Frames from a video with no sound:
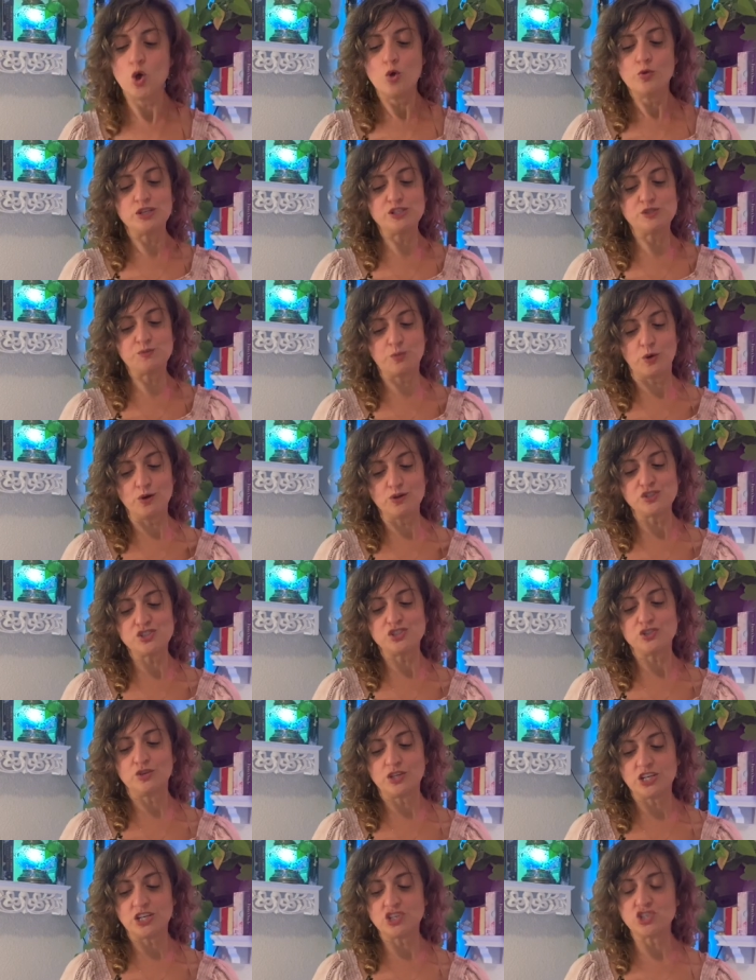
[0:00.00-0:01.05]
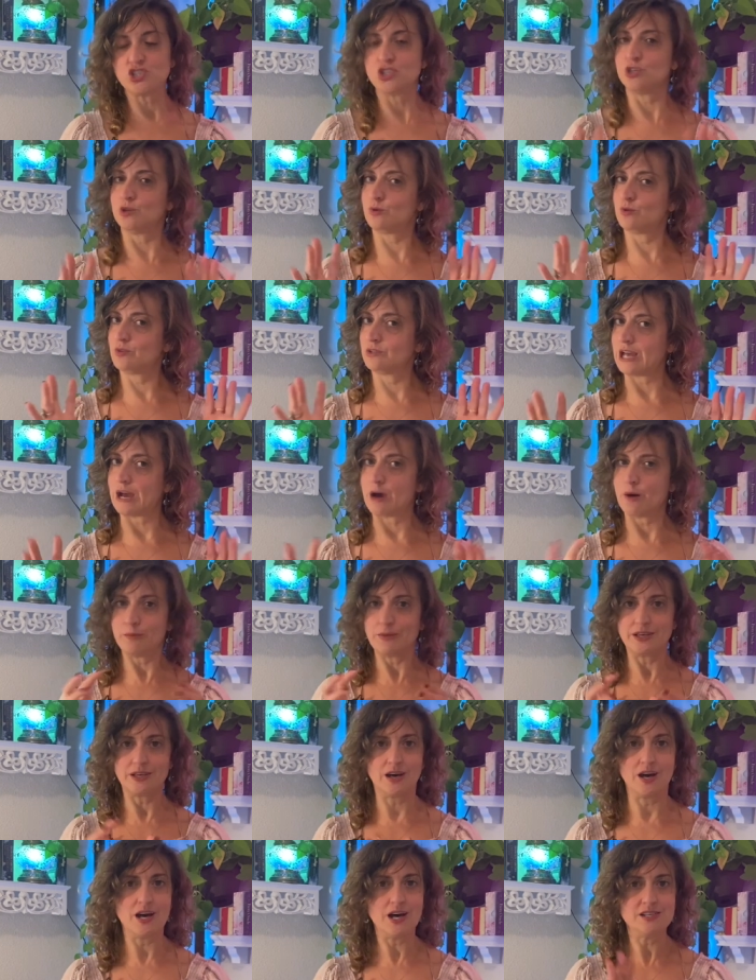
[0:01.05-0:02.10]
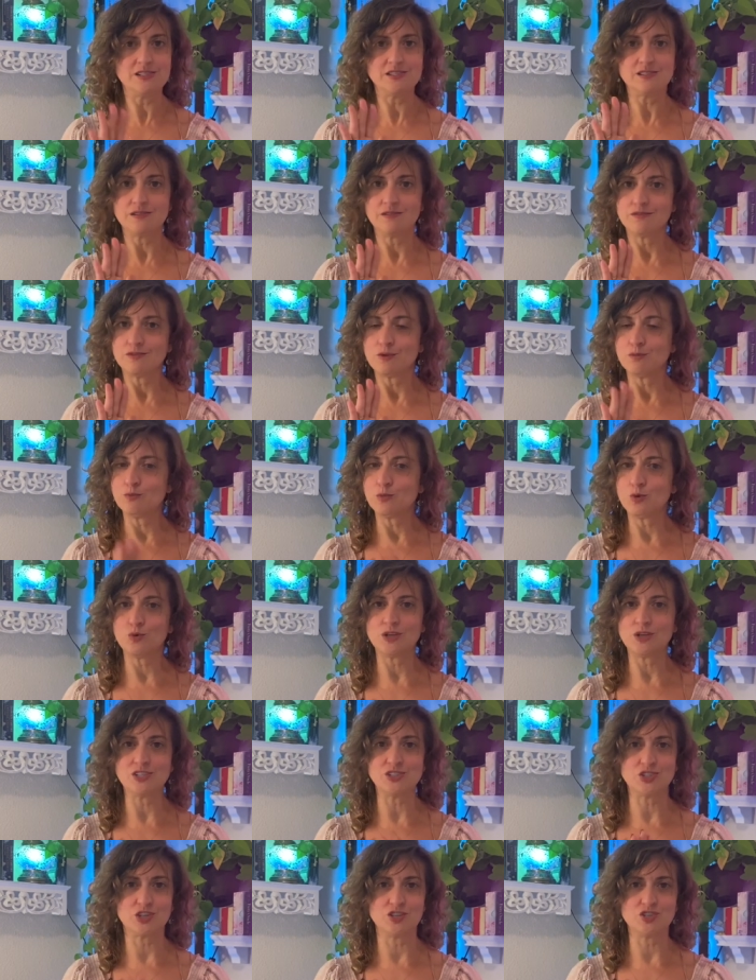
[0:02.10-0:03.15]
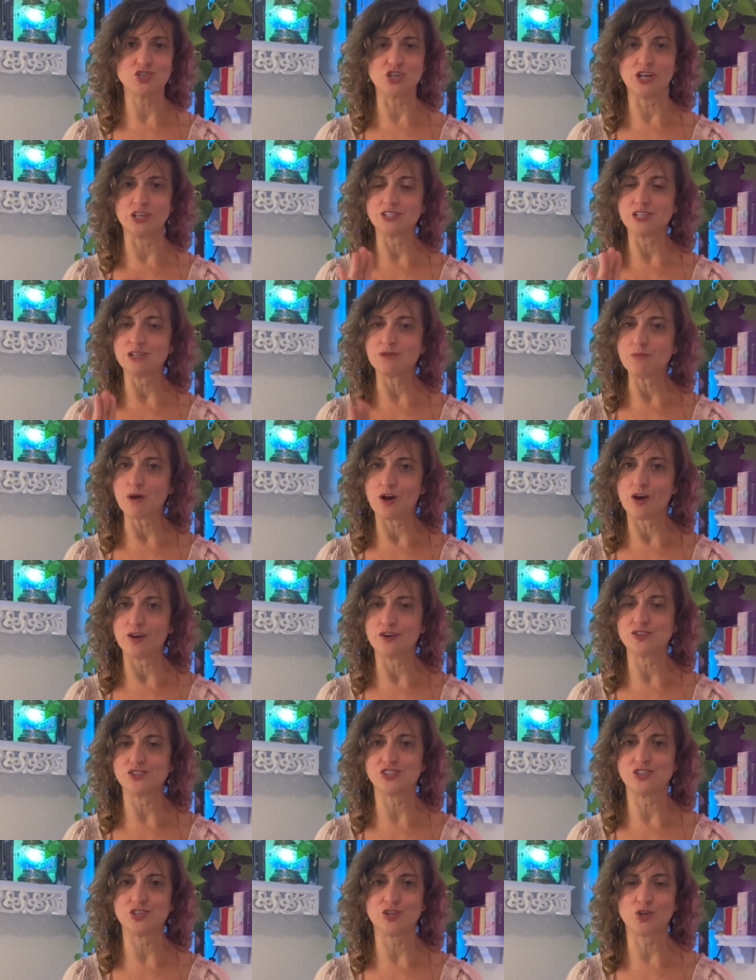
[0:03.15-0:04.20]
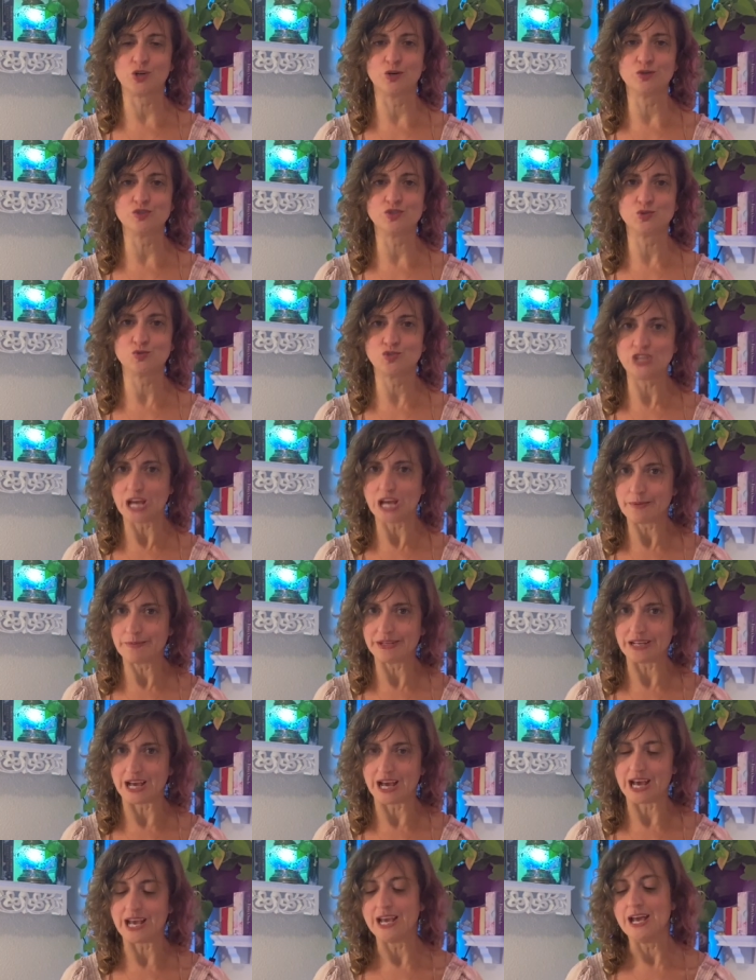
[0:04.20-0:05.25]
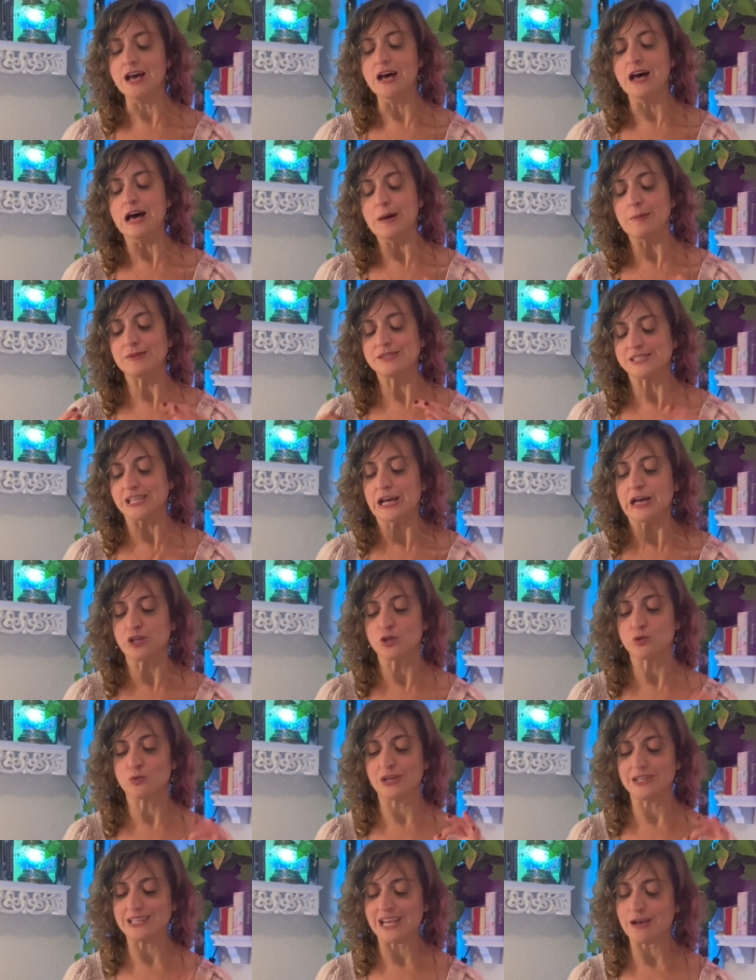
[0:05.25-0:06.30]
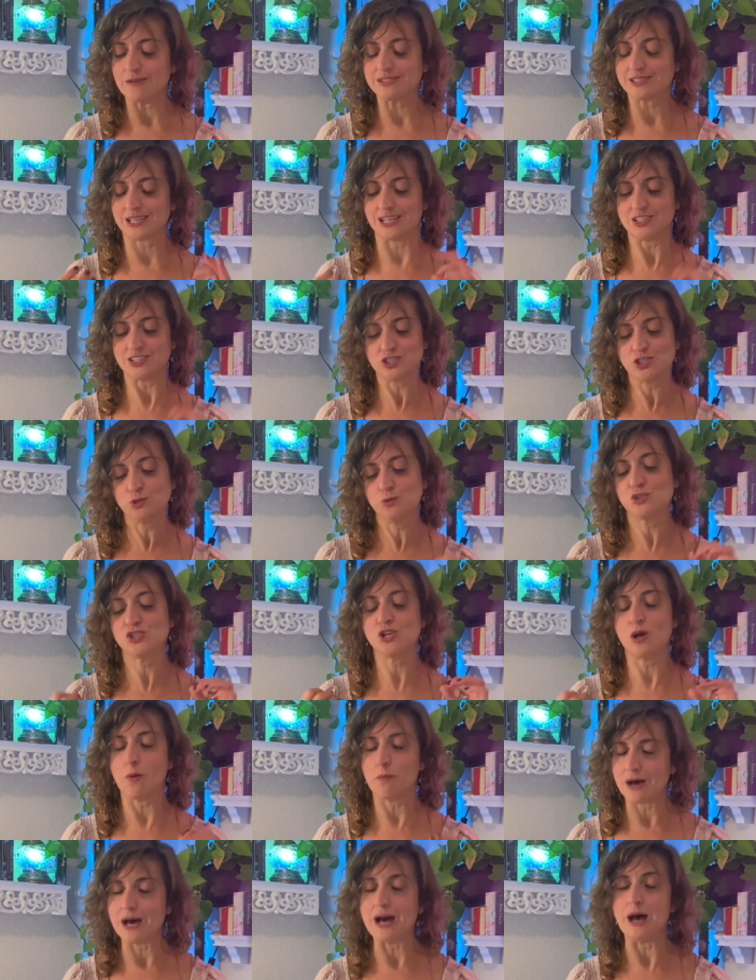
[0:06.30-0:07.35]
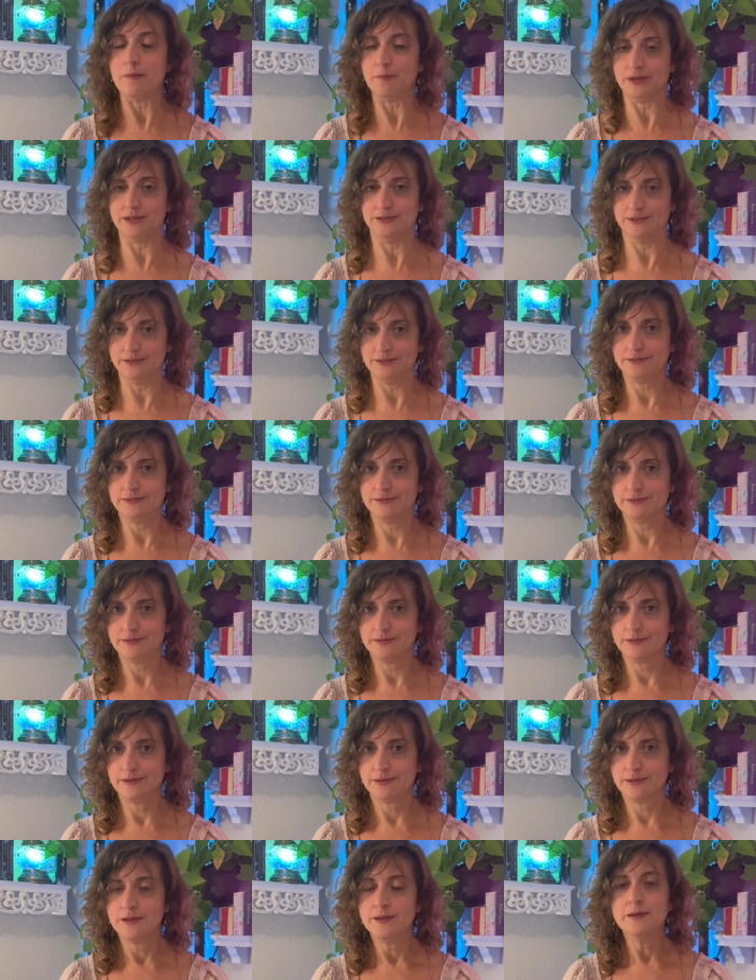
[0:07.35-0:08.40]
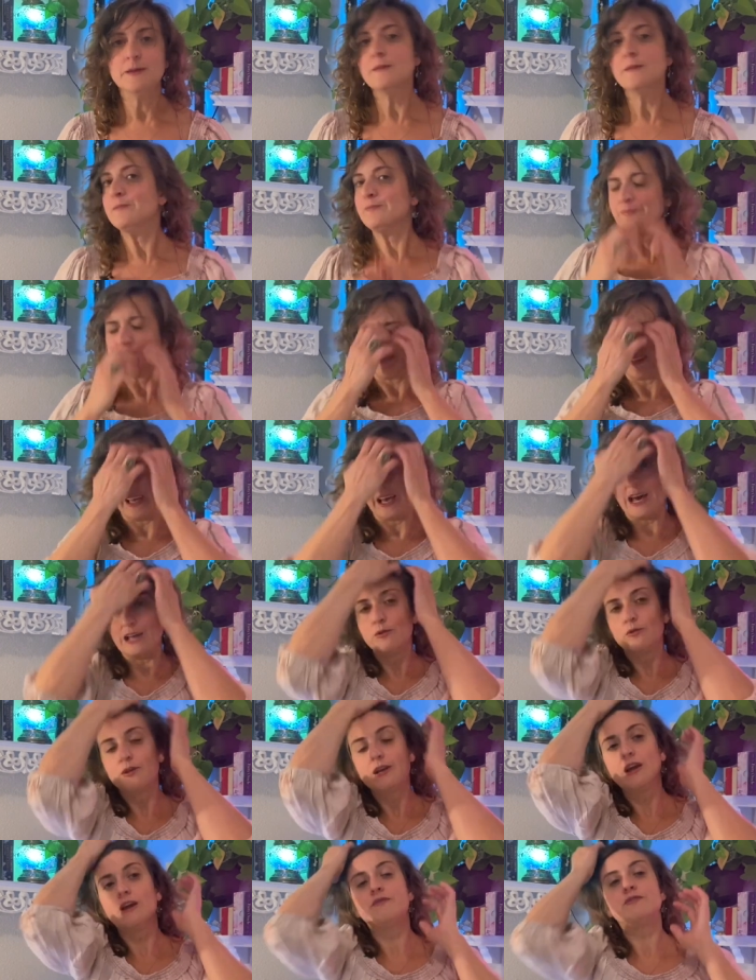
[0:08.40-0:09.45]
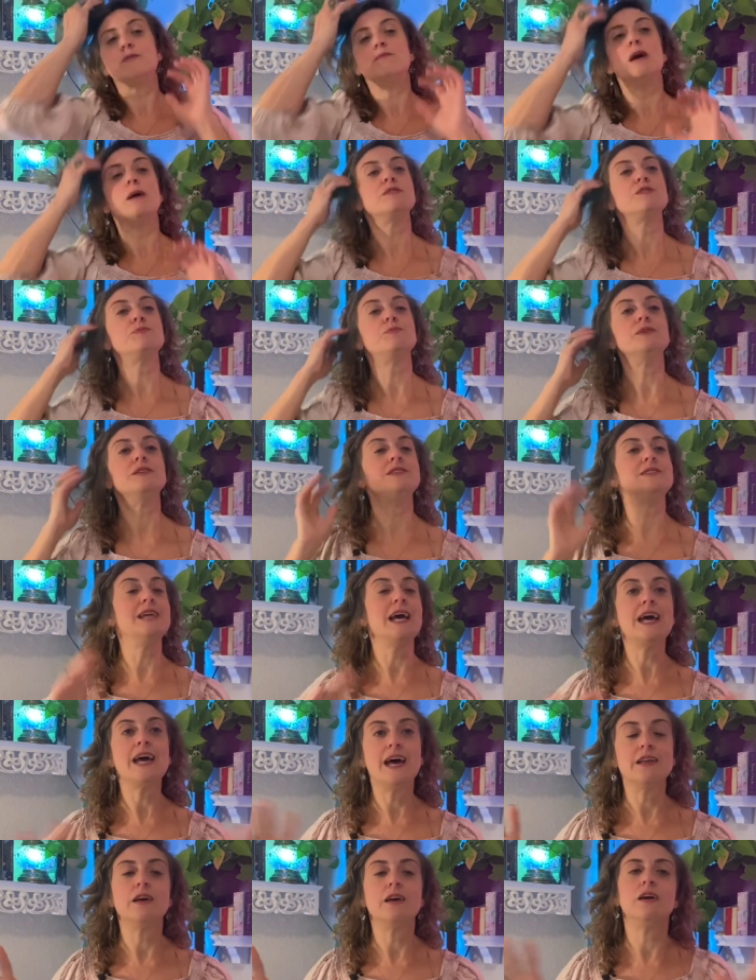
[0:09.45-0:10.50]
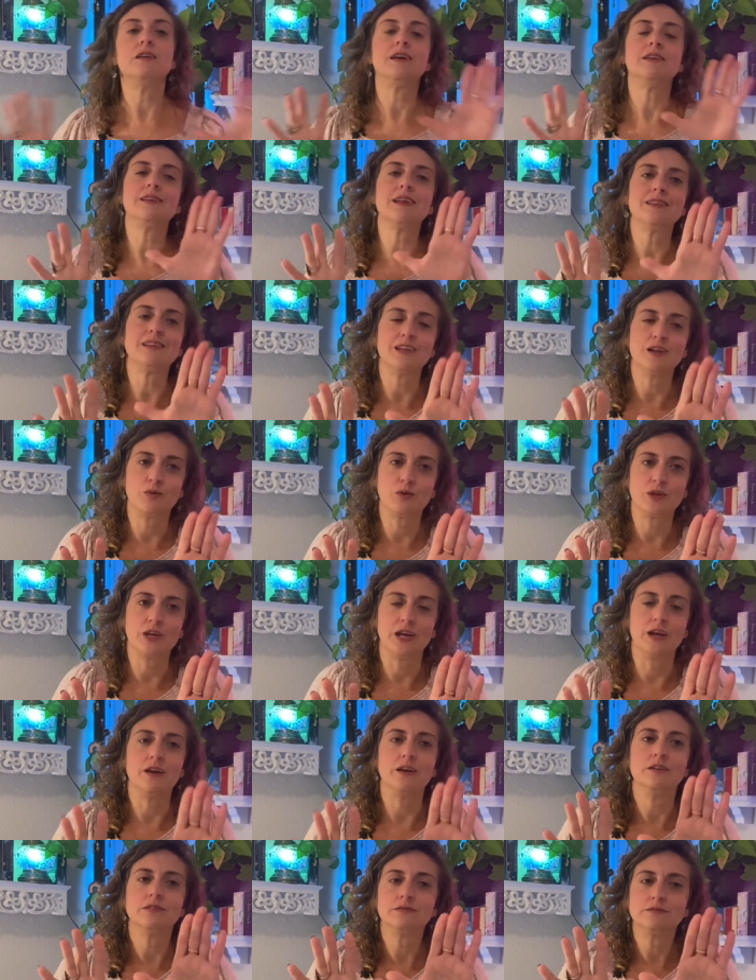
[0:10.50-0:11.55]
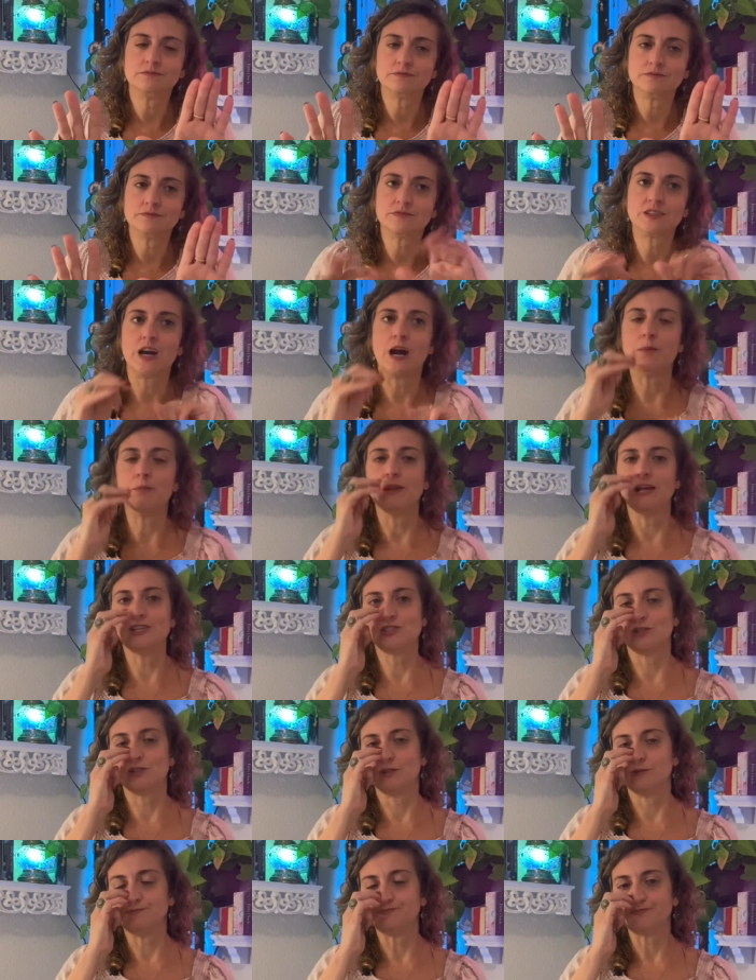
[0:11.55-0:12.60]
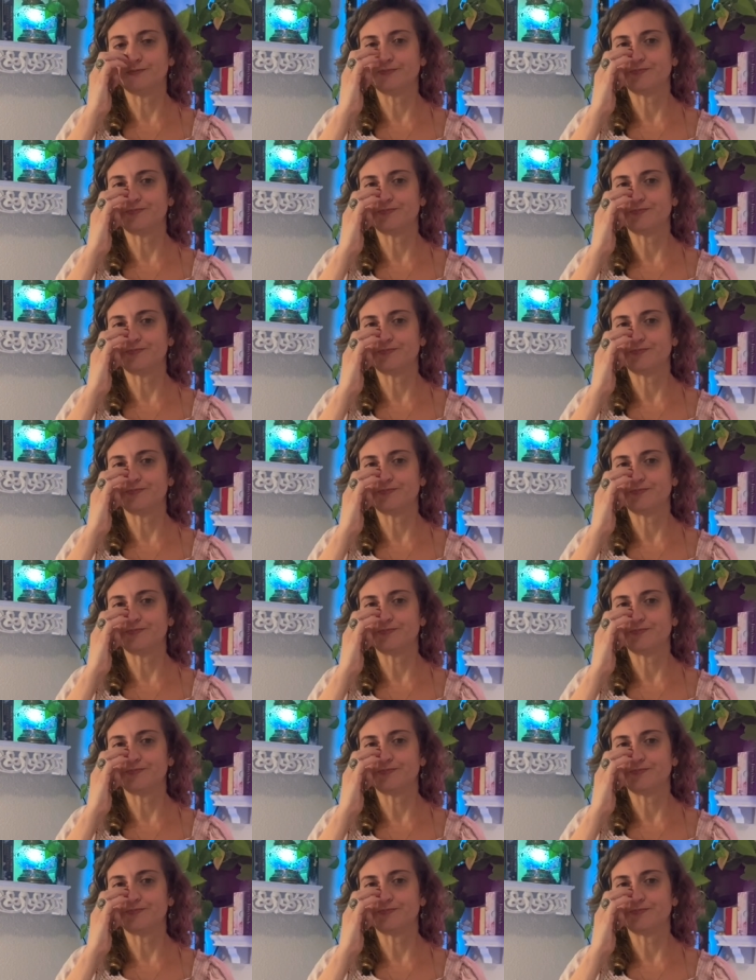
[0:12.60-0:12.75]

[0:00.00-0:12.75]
This personal issue, now because the moon is conjuncting Mars as it goes through Gemini, I'm gonna tell you right now it's got to do with your mama. I don't care if your mama's been dead, uh, not that I don't care, God bless her